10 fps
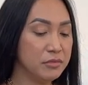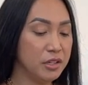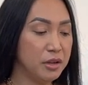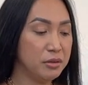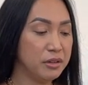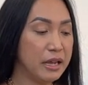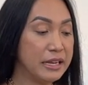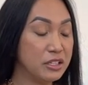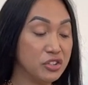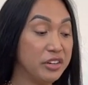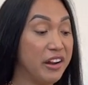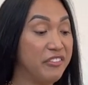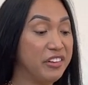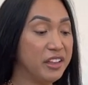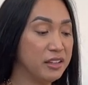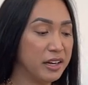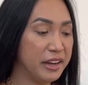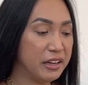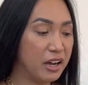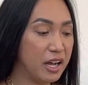you know, I deserve everything that I
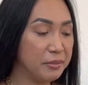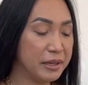got